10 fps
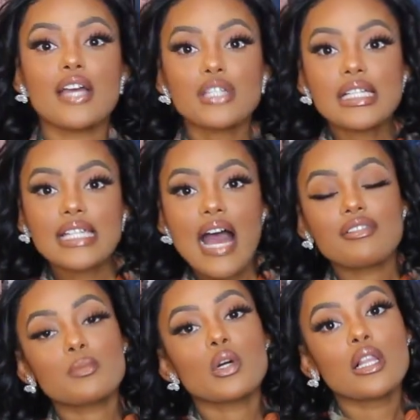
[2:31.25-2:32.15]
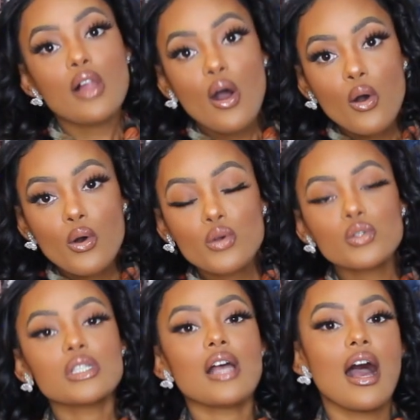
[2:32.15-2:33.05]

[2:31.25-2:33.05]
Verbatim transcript: as you can see, I have some clothes.